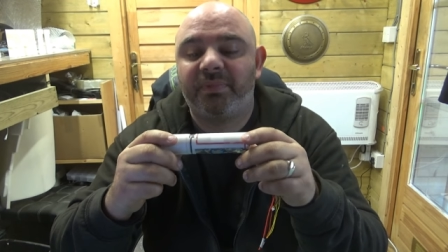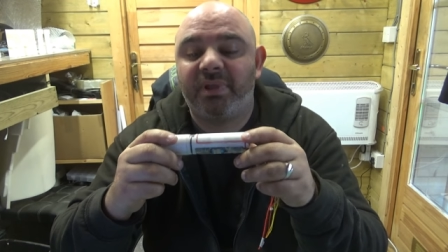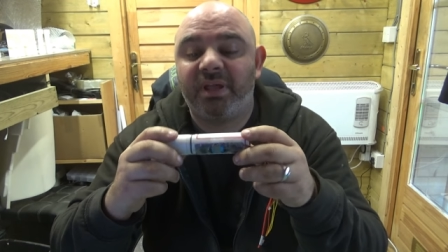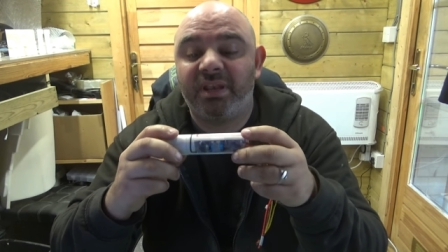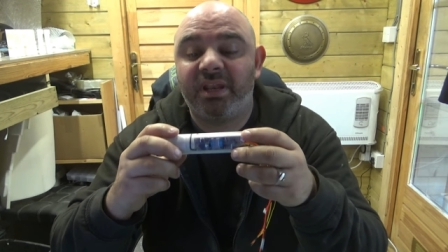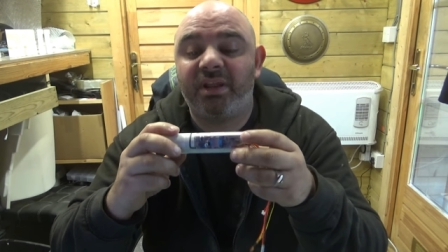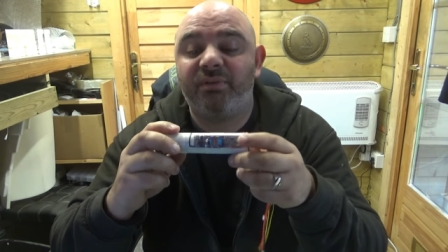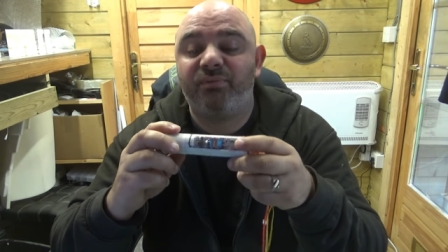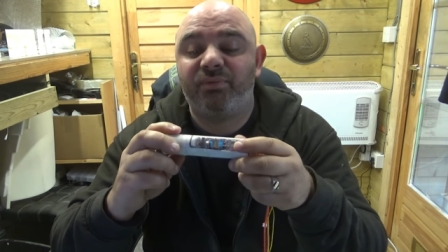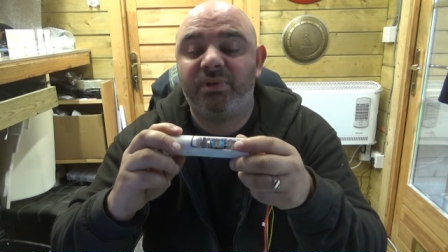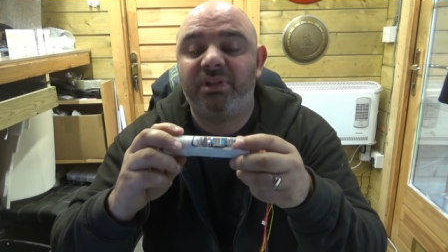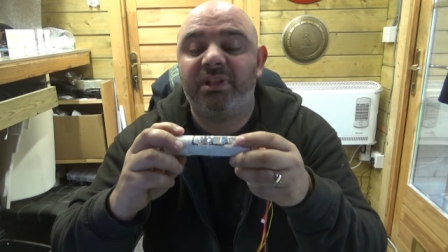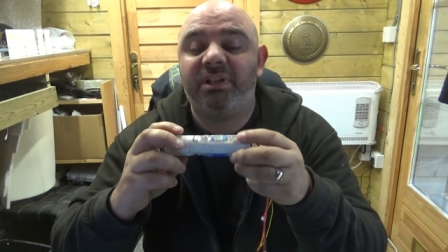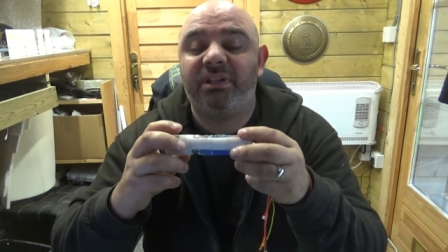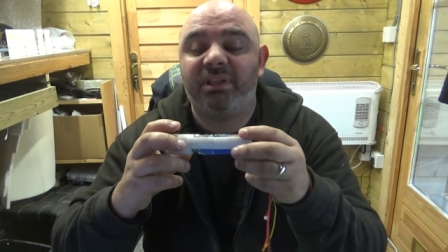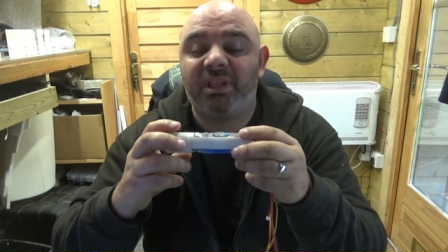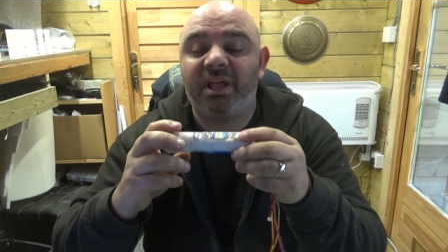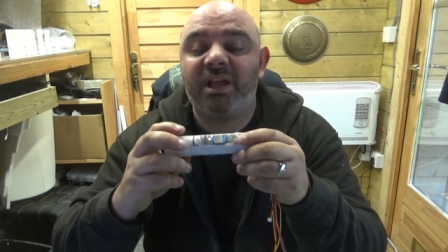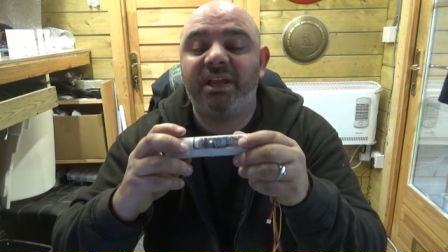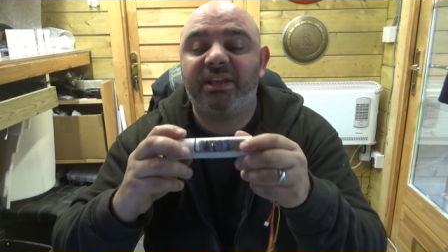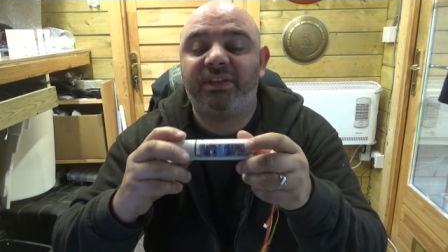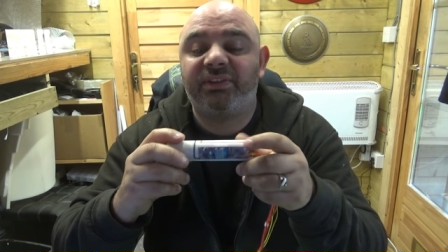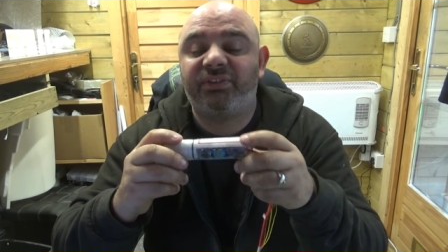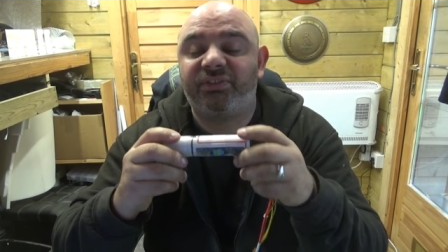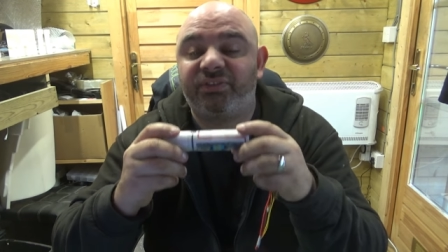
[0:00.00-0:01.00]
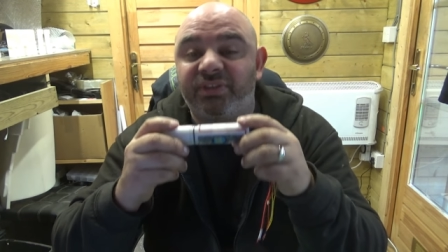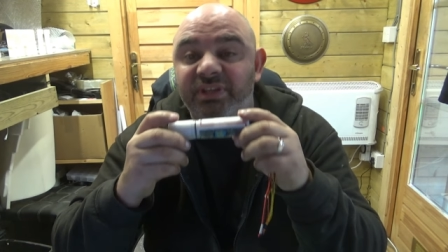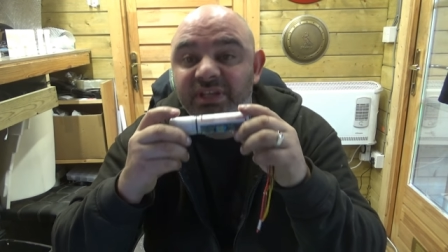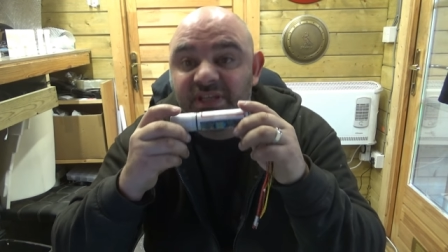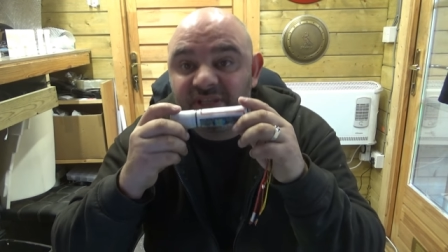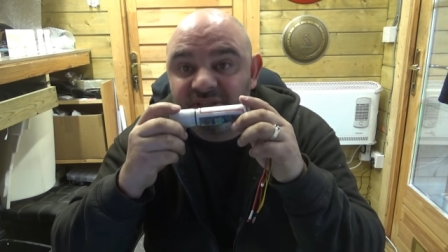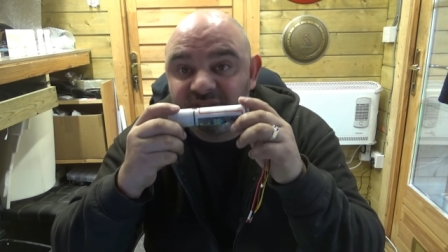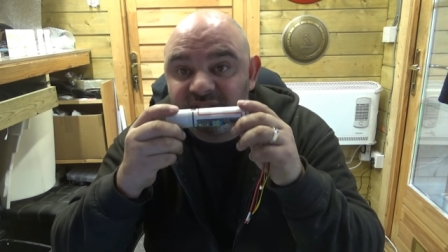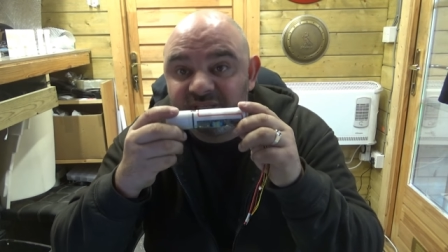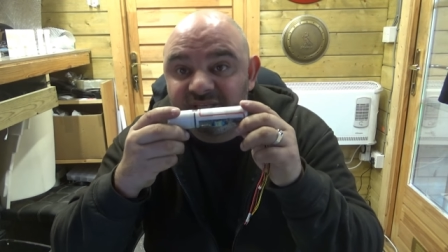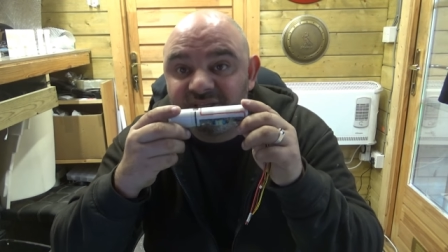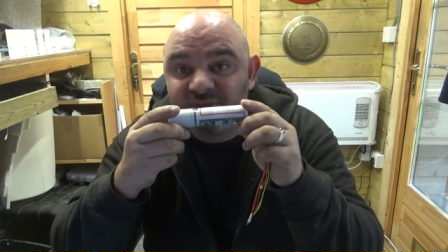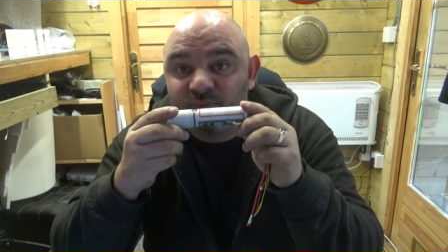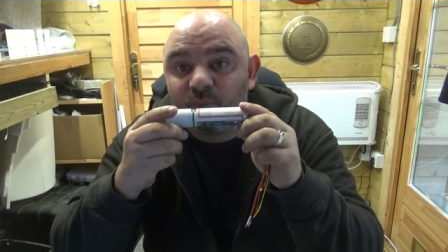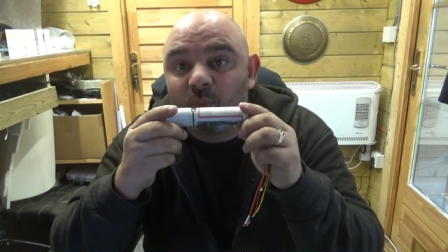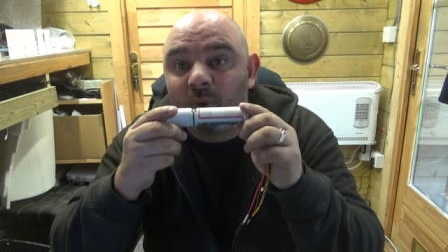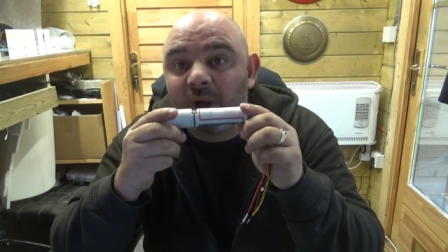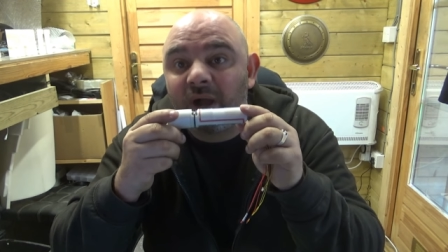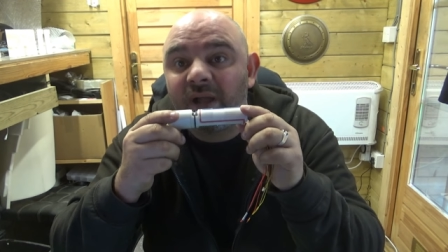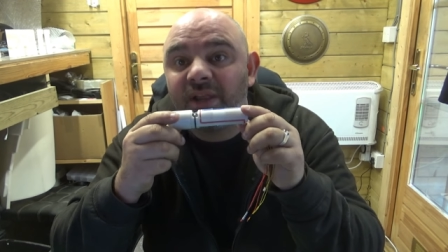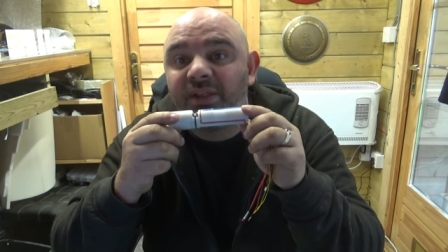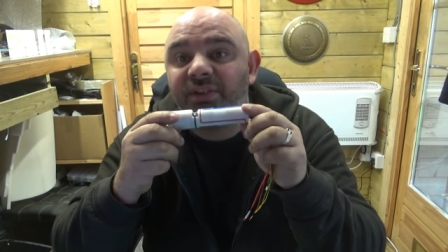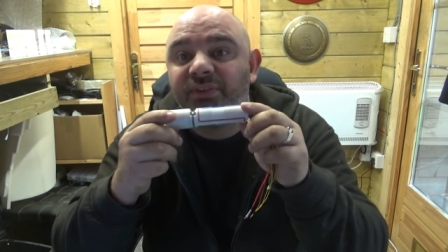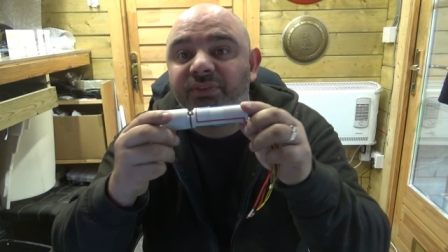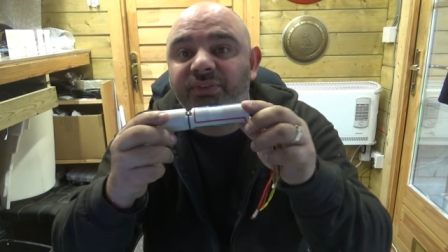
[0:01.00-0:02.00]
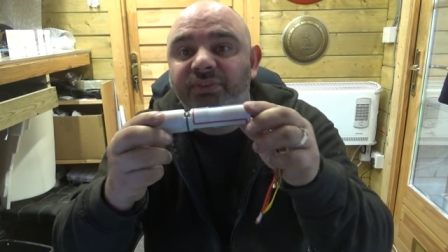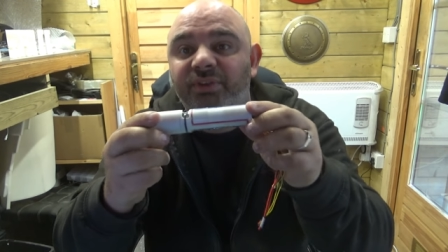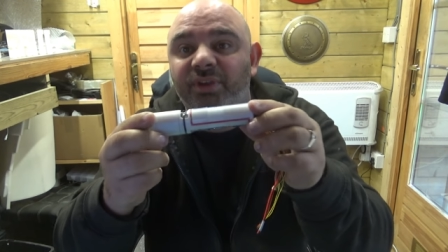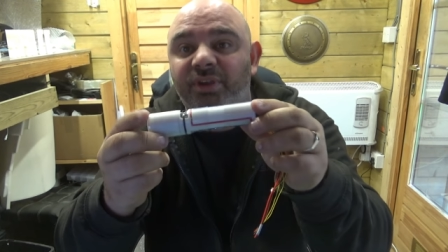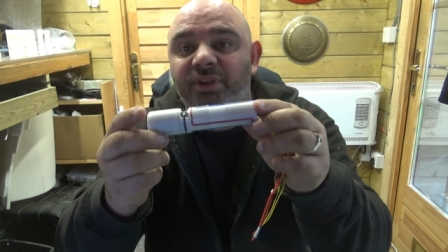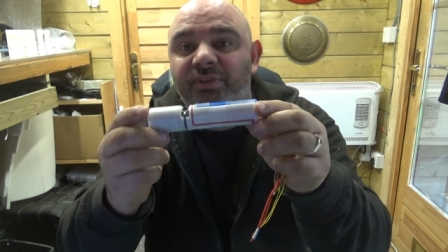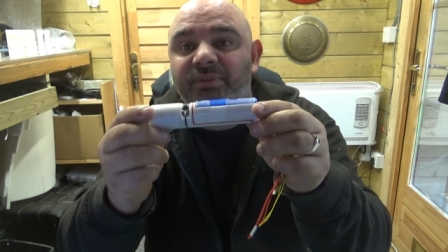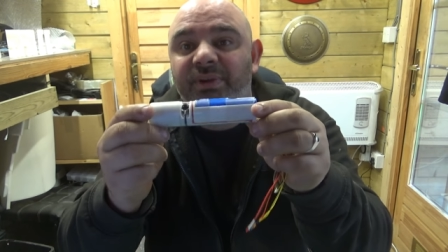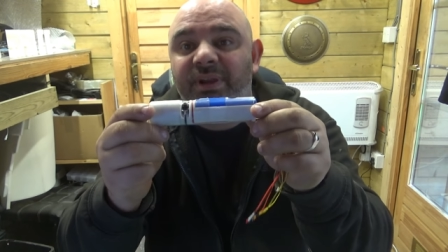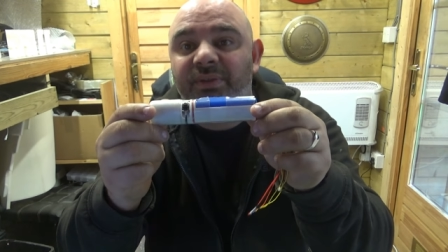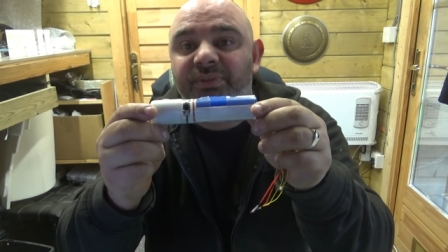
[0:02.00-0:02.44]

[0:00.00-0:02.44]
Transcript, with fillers: and I really like seeing these wires going